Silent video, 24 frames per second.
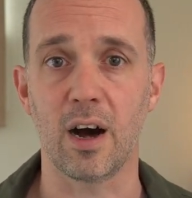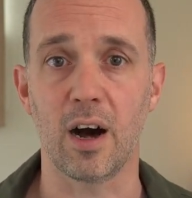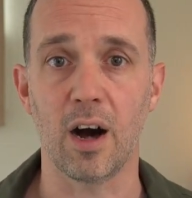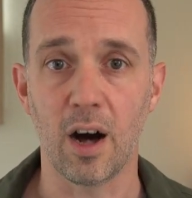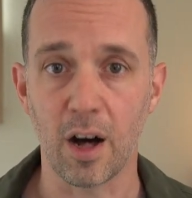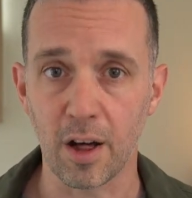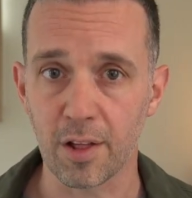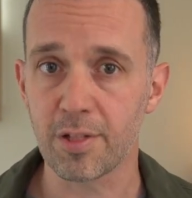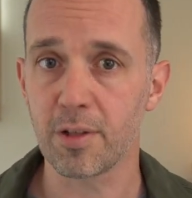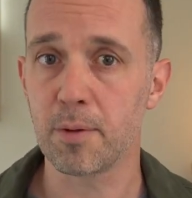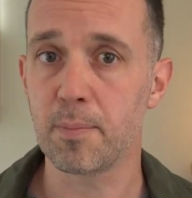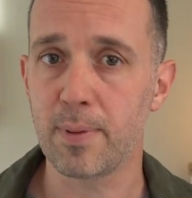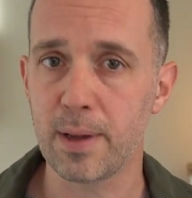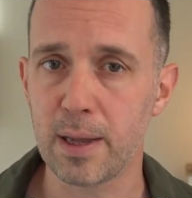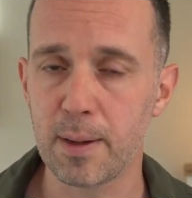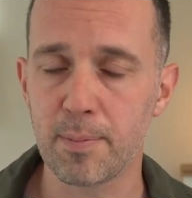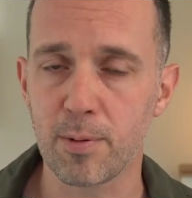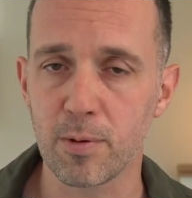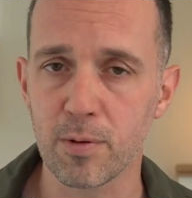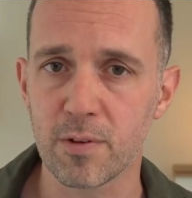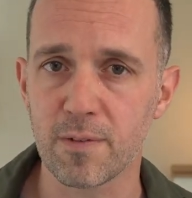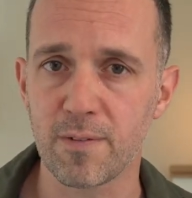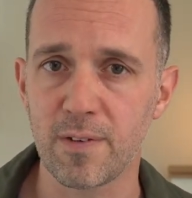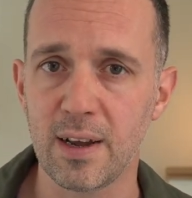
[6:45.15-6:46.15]
other
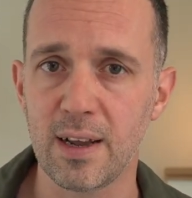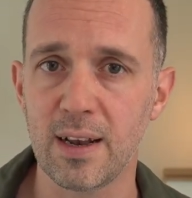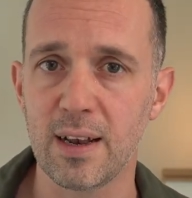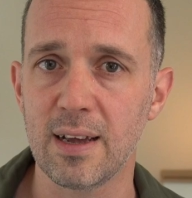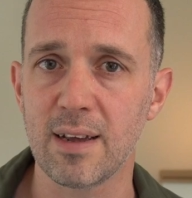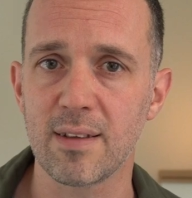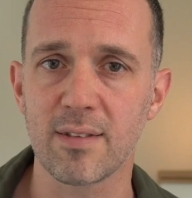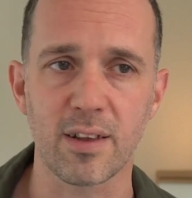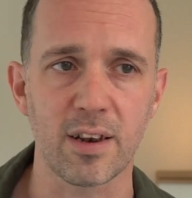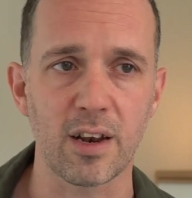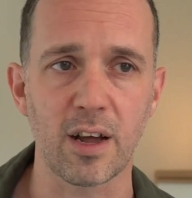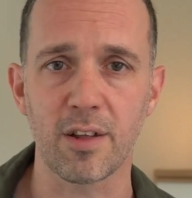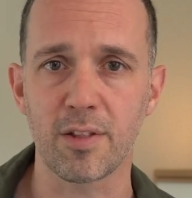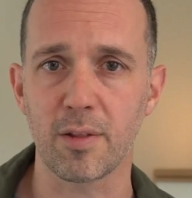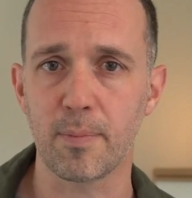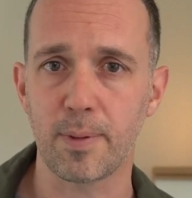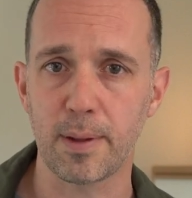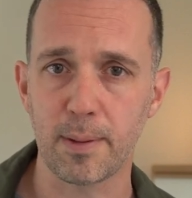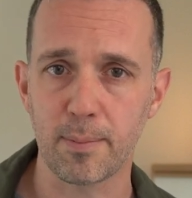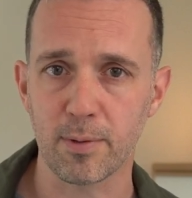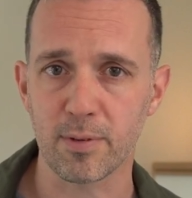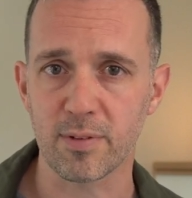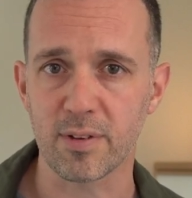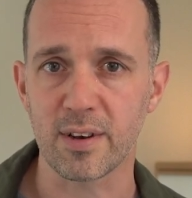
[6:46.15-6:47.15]
people's feelings and other
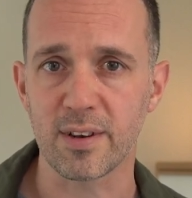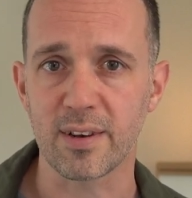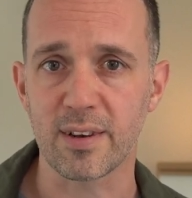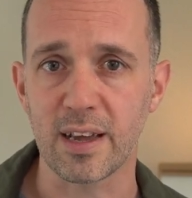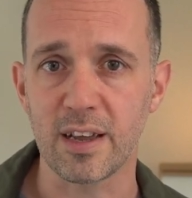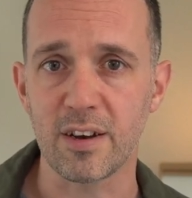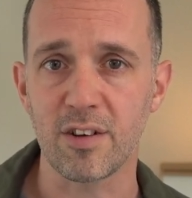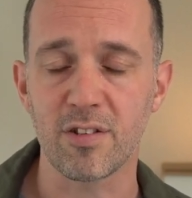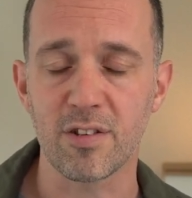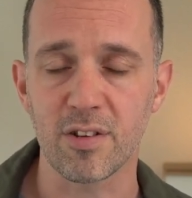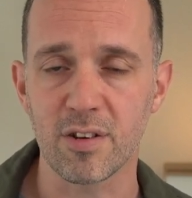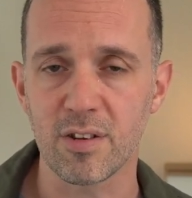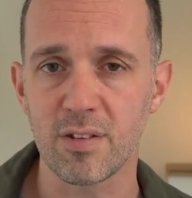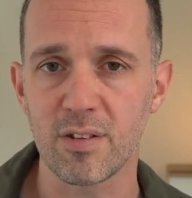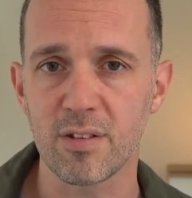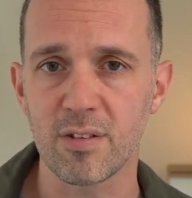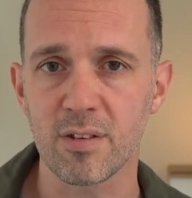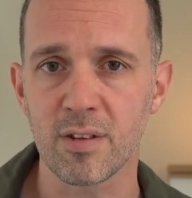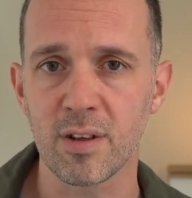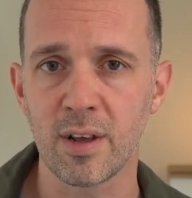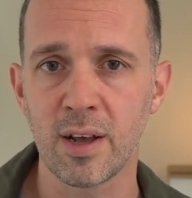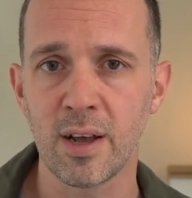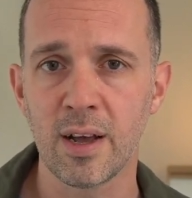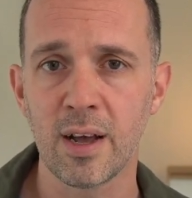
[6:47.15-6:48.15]
people's
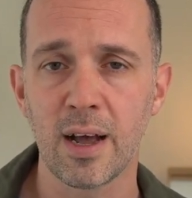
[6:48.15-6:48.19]
intentions